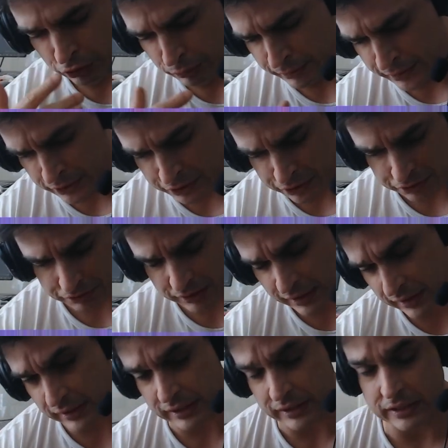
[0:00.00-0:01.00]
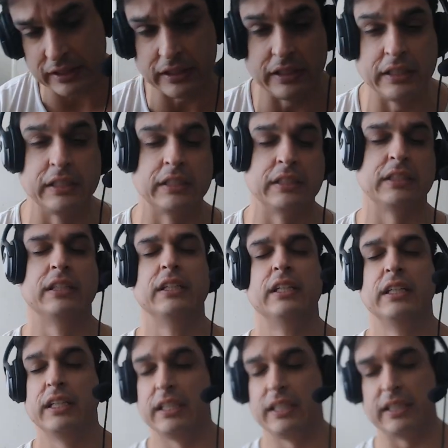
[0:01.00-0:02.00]
been drinking,"
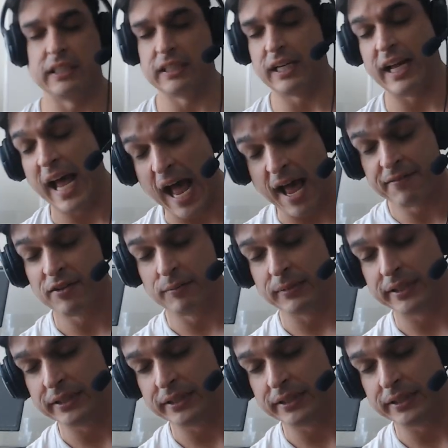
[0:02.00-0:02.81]
and I haven't been